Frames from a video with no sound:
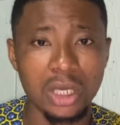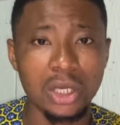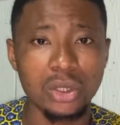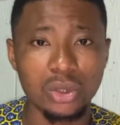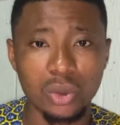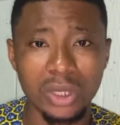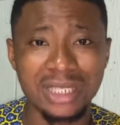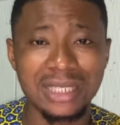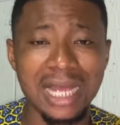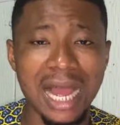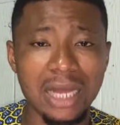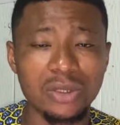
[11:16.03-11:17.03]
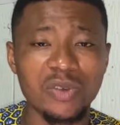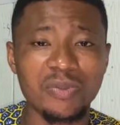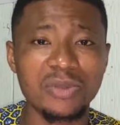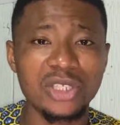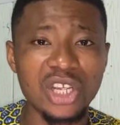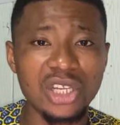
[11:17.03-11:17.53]
So it's the art of
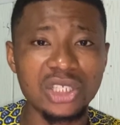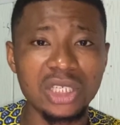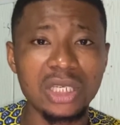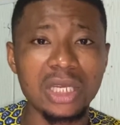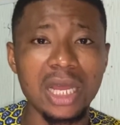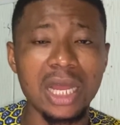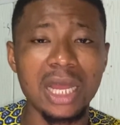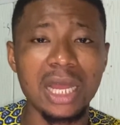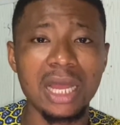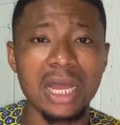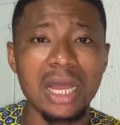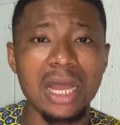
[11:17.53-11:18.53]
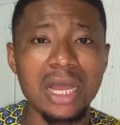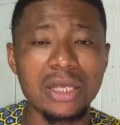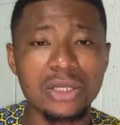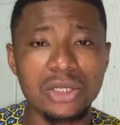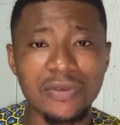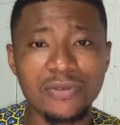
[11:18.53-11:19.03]
changing a
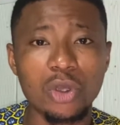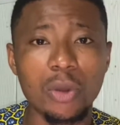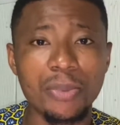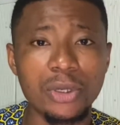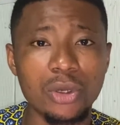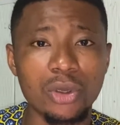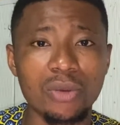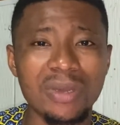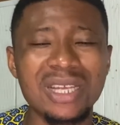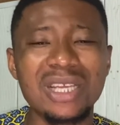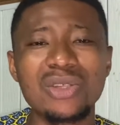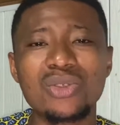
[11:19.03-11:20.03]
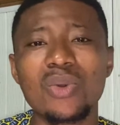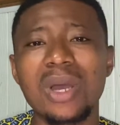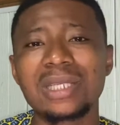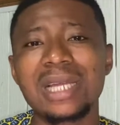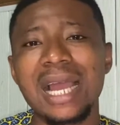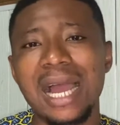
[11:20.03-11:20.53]
soft copy document into what?
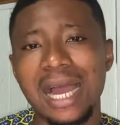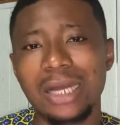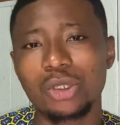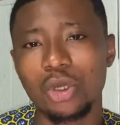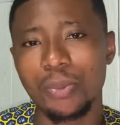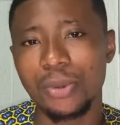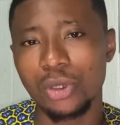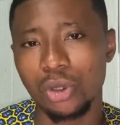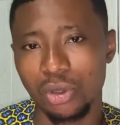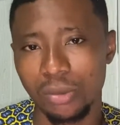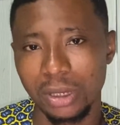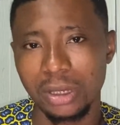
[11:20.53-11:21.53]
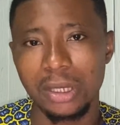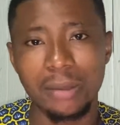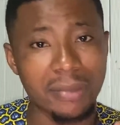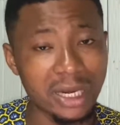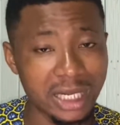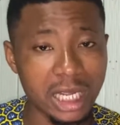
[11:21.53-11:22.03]
Hard copy document
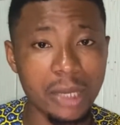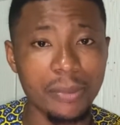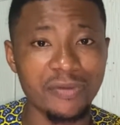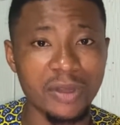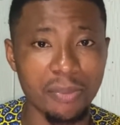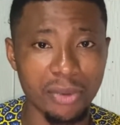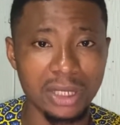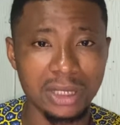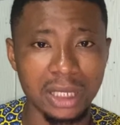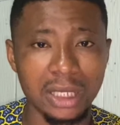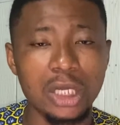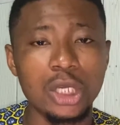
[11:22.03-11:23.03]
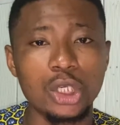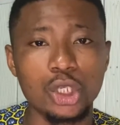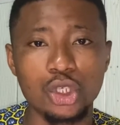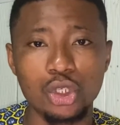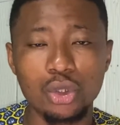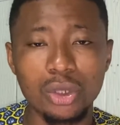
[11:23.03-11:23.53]
by the help of the printer. You
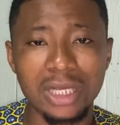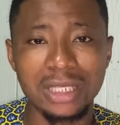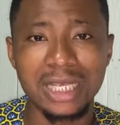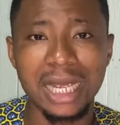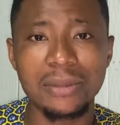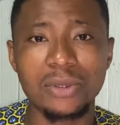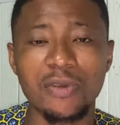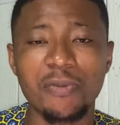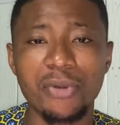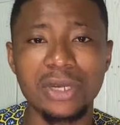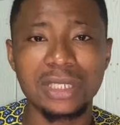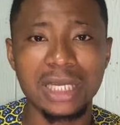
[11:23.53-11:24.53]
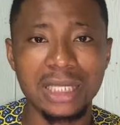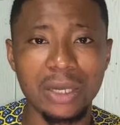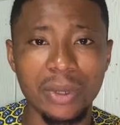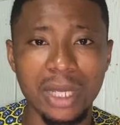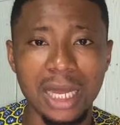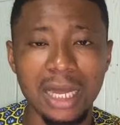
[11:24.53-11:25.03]
should know the types of printer that we
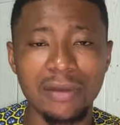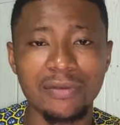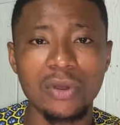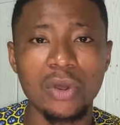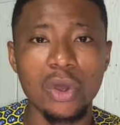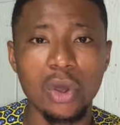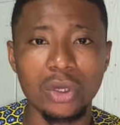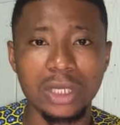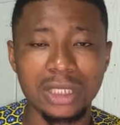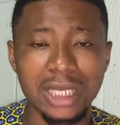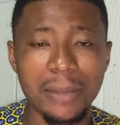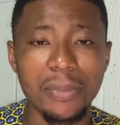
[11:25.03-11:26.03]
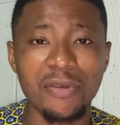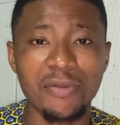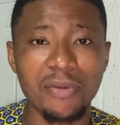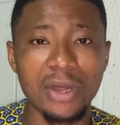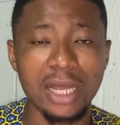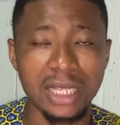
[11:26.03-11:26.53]
have, or the type of
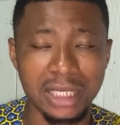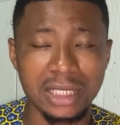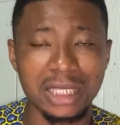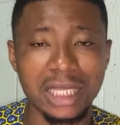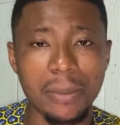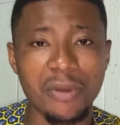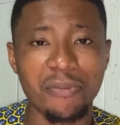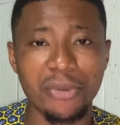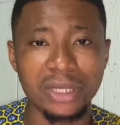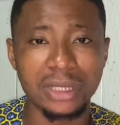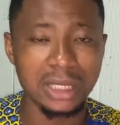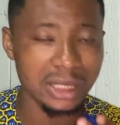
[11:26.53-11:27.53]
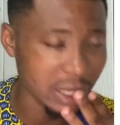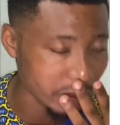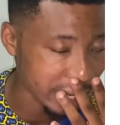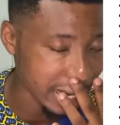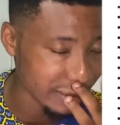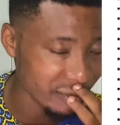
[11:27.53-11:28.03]
the type of printers that we
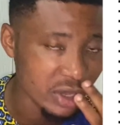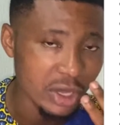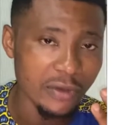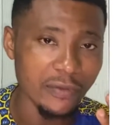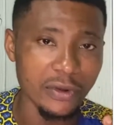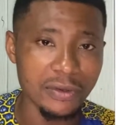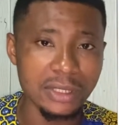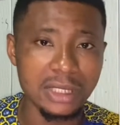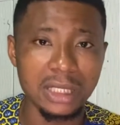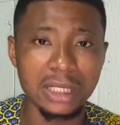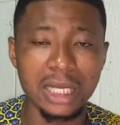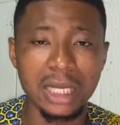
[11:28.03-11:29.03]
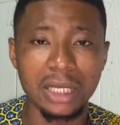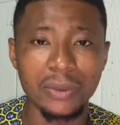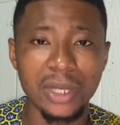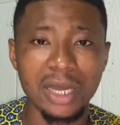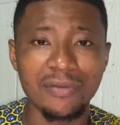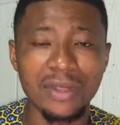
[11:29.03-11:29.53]
have. For instance, we
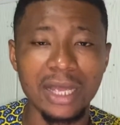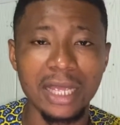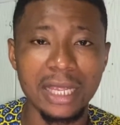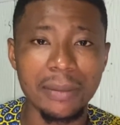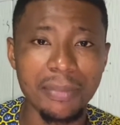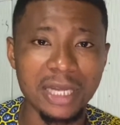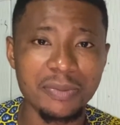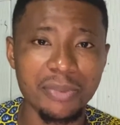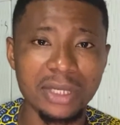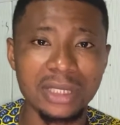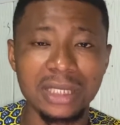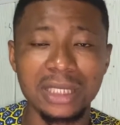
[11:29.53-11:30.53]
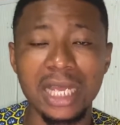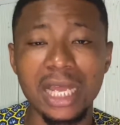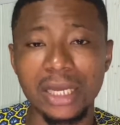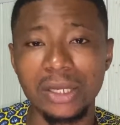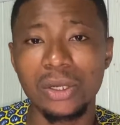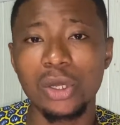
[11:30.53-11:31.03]
have the impact printers
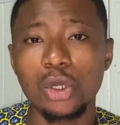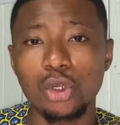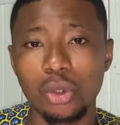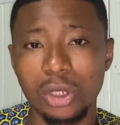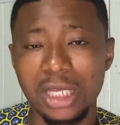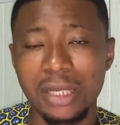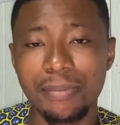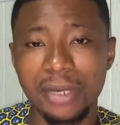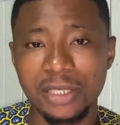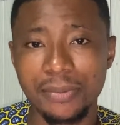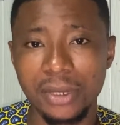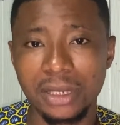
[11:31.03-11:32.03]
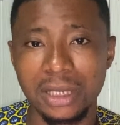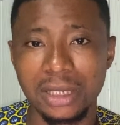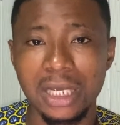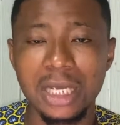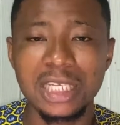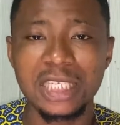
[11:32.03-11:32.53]
and non-impact printers.
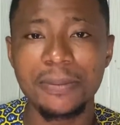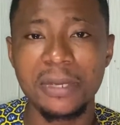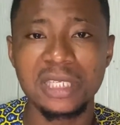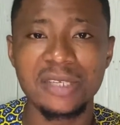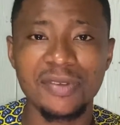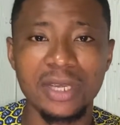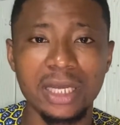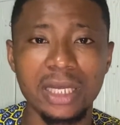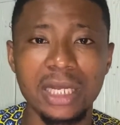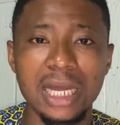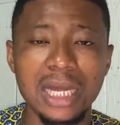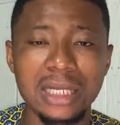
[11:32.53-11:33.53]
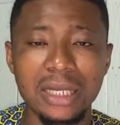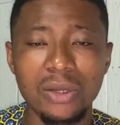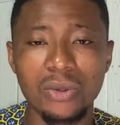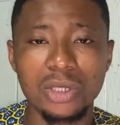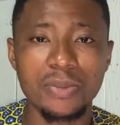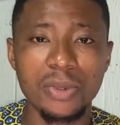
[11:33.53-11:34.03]
Specifically, under
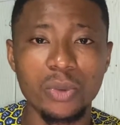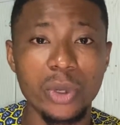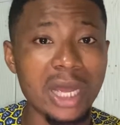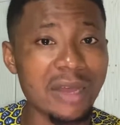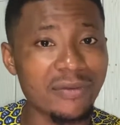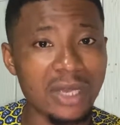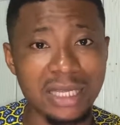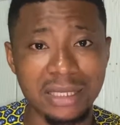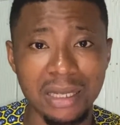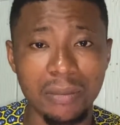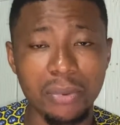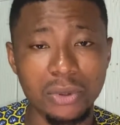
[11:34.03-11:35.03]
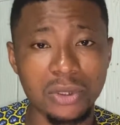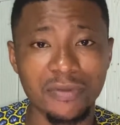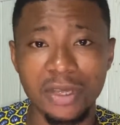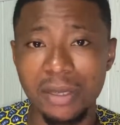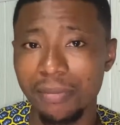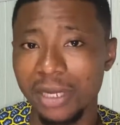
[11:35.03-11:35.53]
those, we have examples of
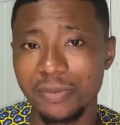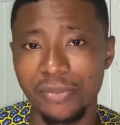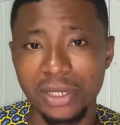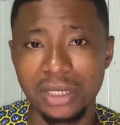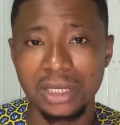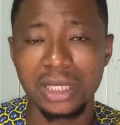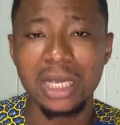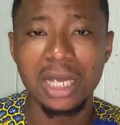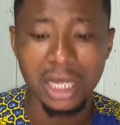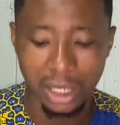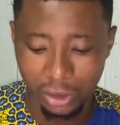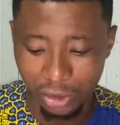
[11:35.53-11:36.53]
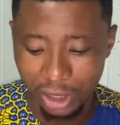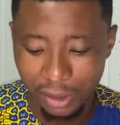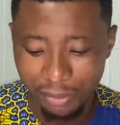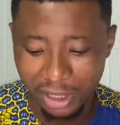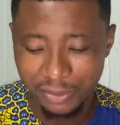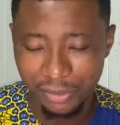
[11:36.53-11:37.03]
impact printers and
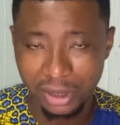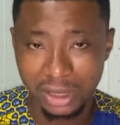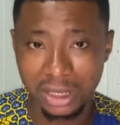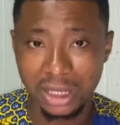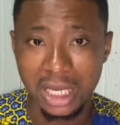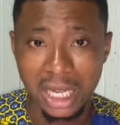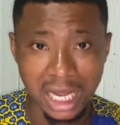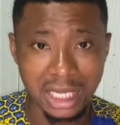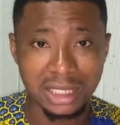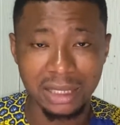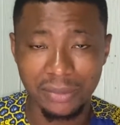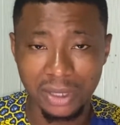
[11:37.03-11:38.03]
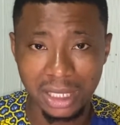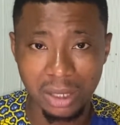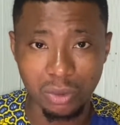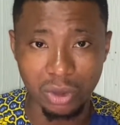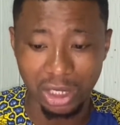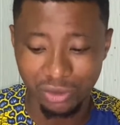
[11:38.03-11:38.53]
non-impact printers as something that we
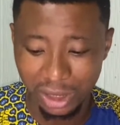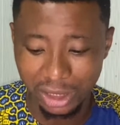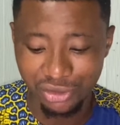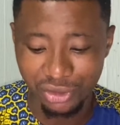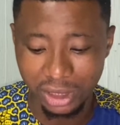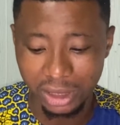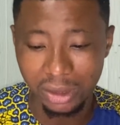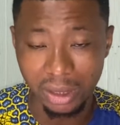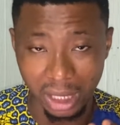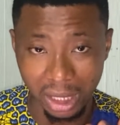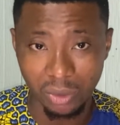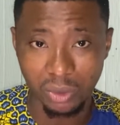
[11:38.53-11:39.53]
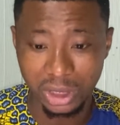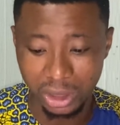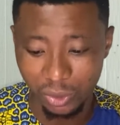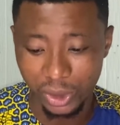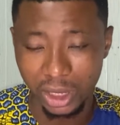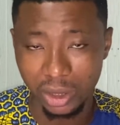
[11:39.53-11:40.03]
actually treat, which
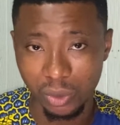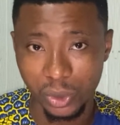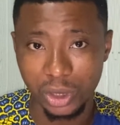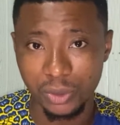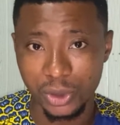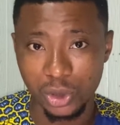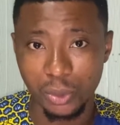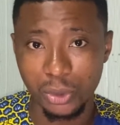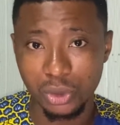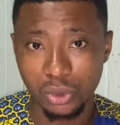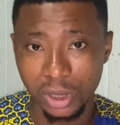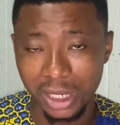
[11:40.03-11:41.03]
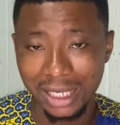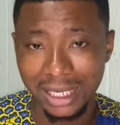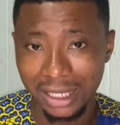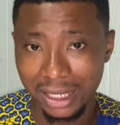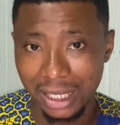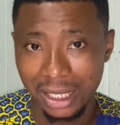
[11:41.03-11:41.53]
we're supposed to learn
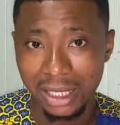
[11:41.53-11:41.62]
under